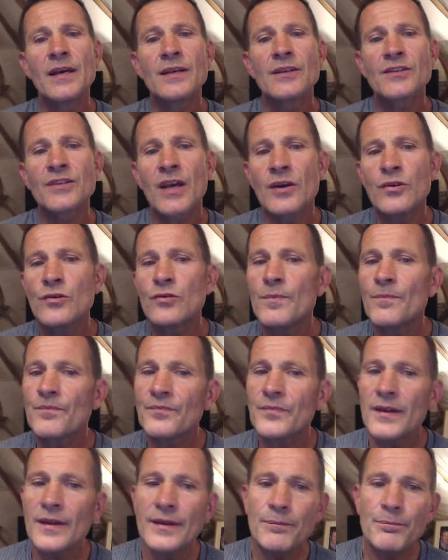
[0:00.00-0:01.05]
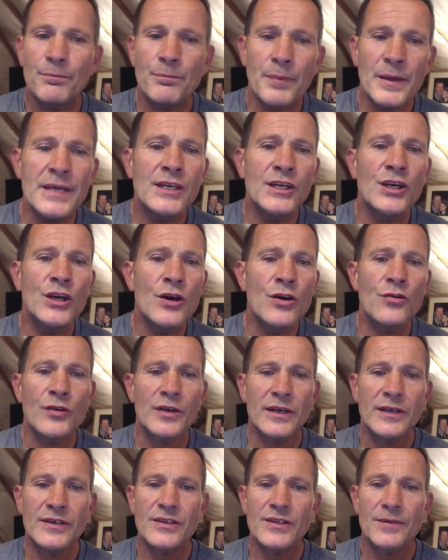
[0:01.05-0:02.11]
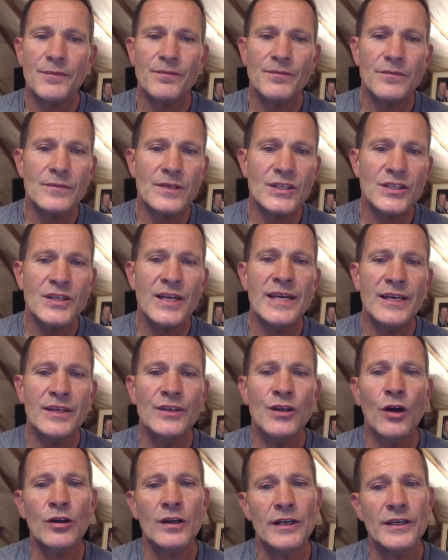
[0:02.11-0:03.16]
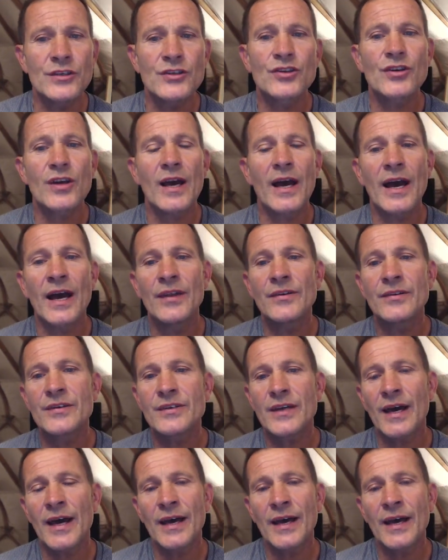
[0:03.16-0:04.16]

So be curious, seek knowledge, and